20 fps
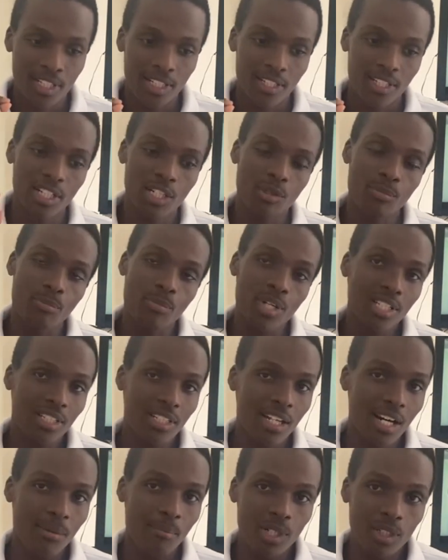Then point
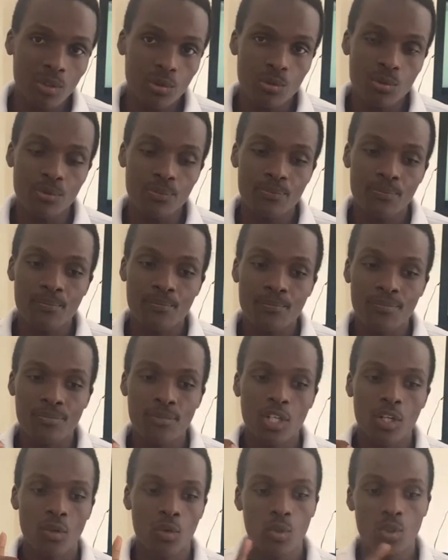number 2,
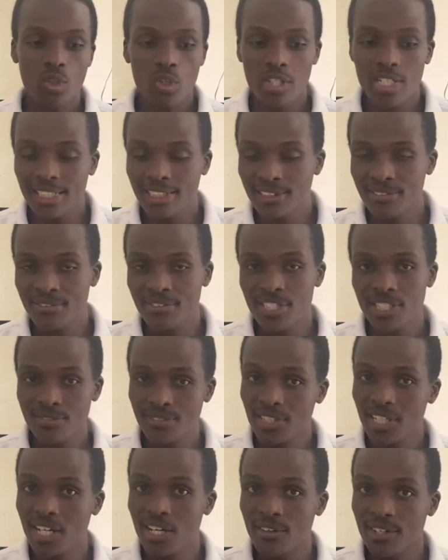good quality fish
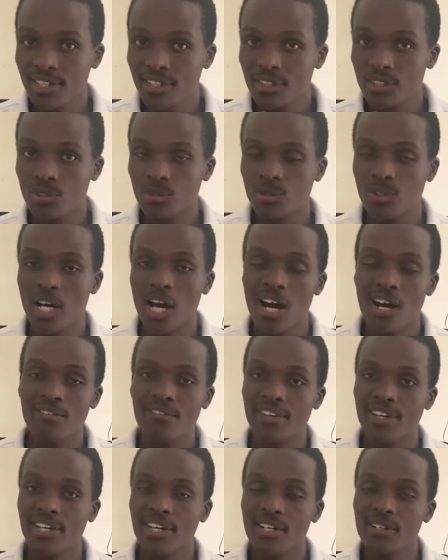fingering should
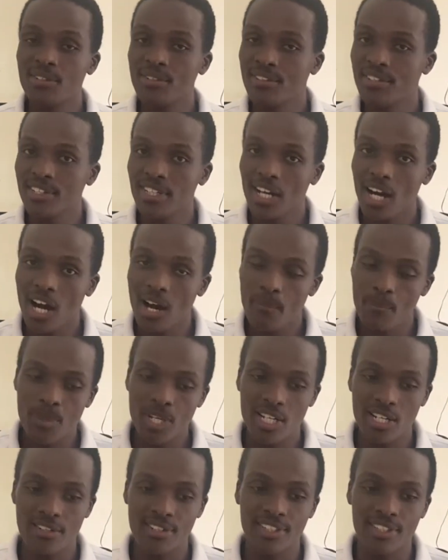have a healthy
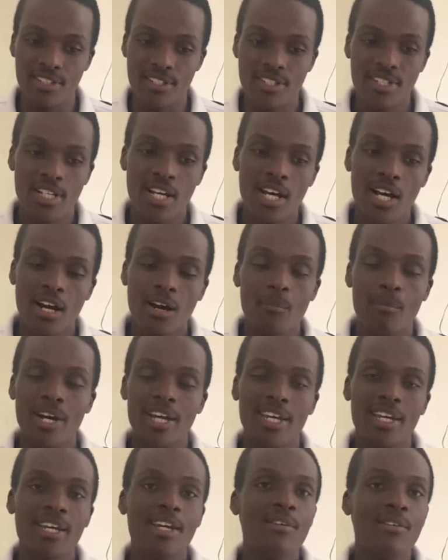appearance. By
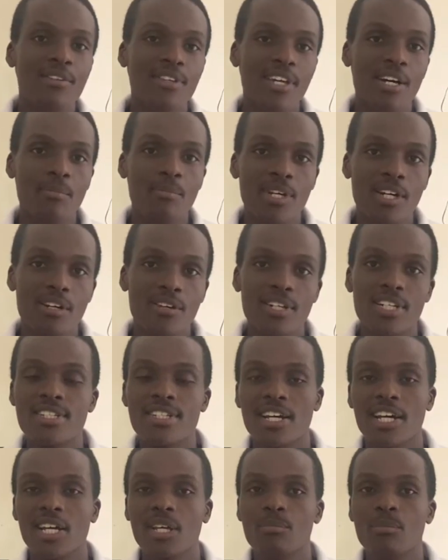a healthy
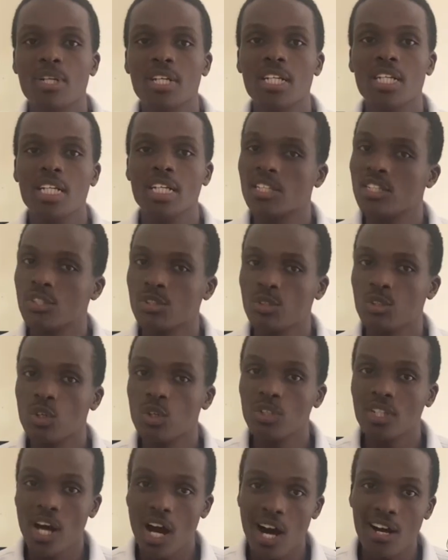appearance, I mean it should
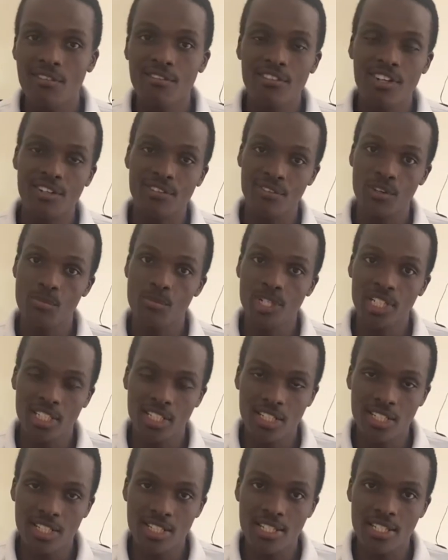not have
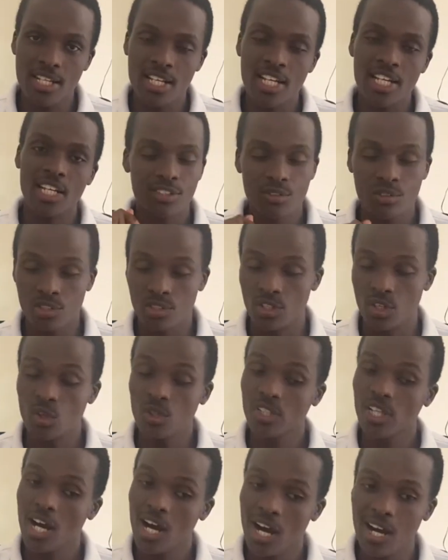deformities, it should
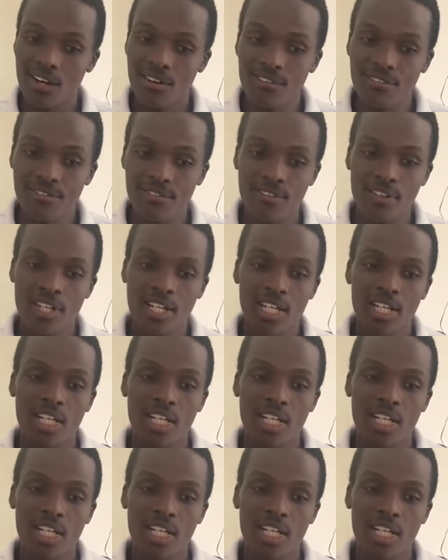not have